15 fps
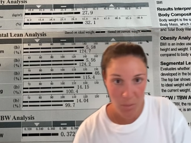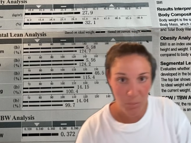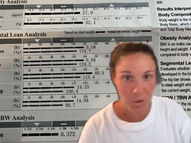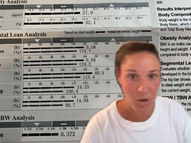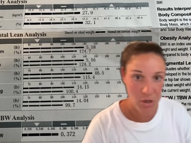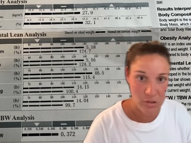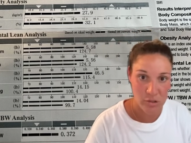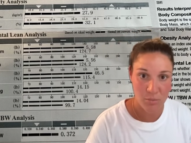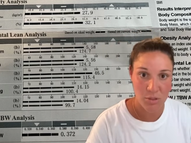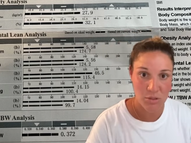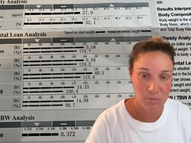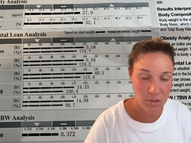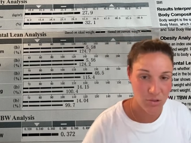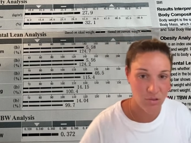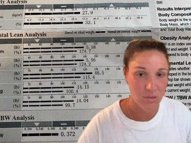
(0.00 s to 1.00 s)
and put on so much
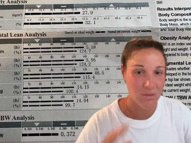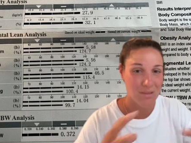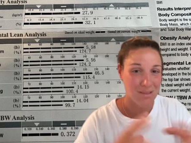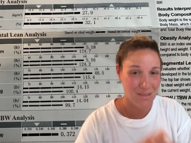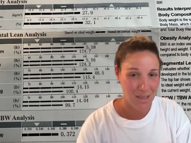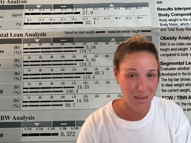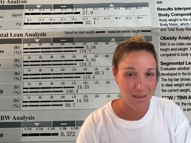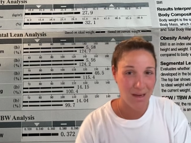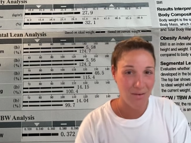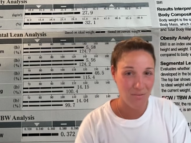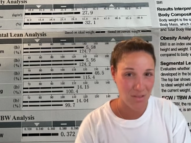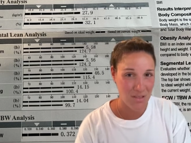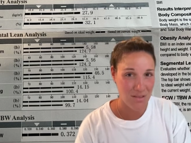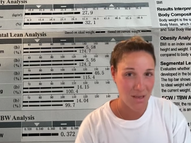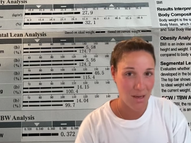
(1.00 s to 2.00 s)
muscle, so it stayed kind of
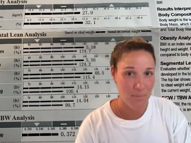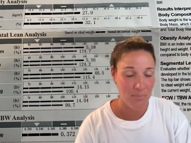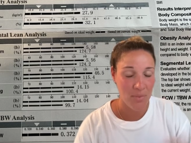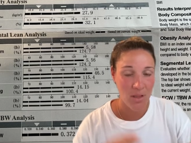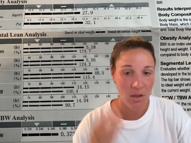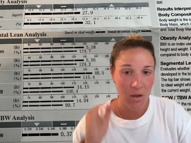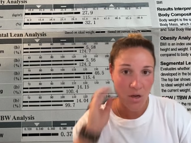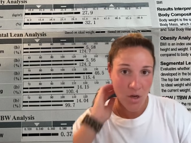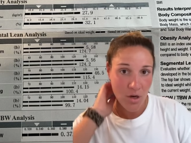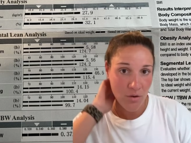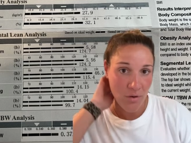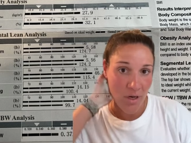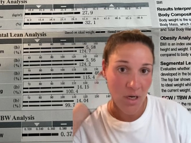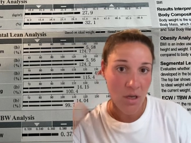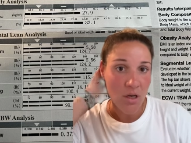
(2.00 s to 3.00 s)
the same. All
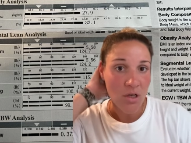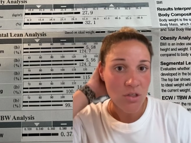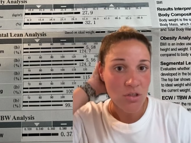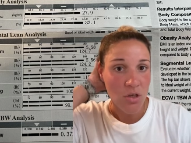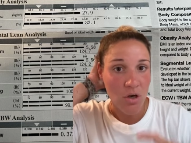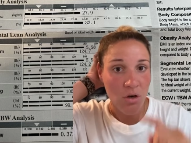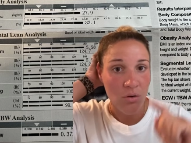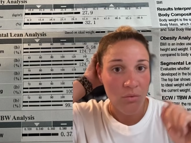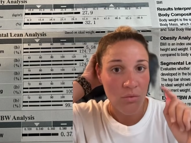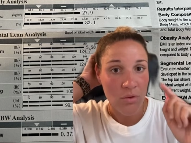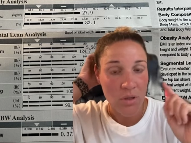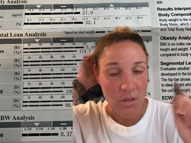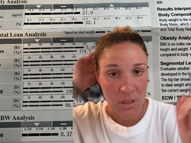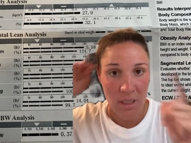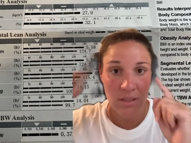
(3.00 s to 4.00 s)
right, so
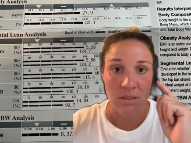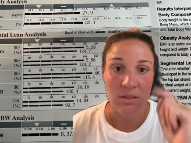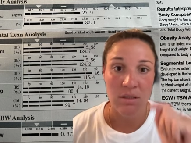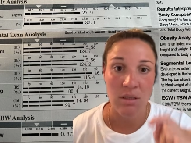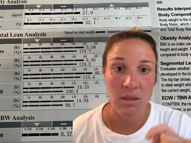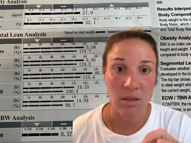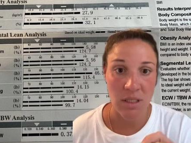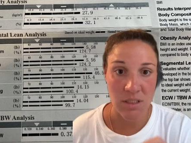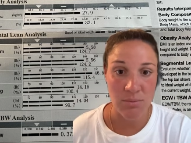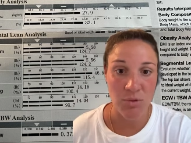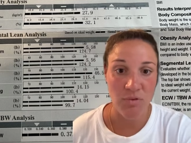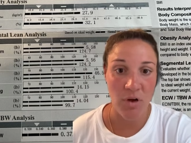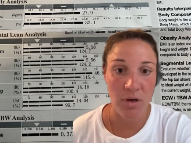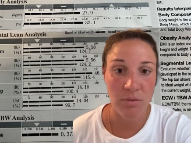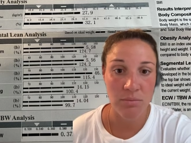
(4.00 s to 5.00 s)
yes, let's
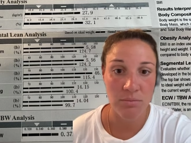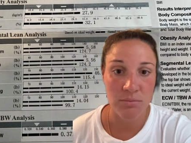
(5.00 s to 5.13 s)
move on.